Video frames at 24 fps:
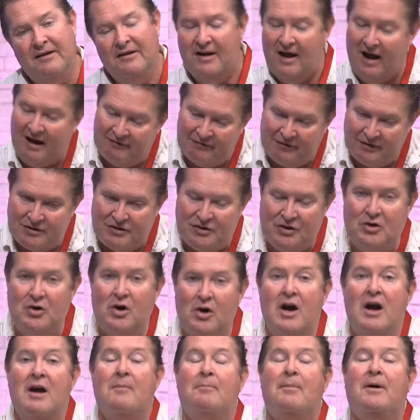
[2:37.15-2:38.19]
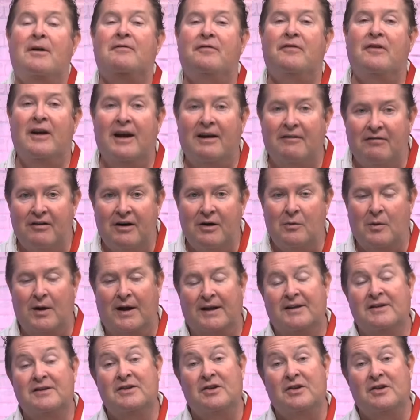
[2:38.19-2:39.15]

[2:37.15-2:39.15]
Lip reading: not for 2, but for everyone.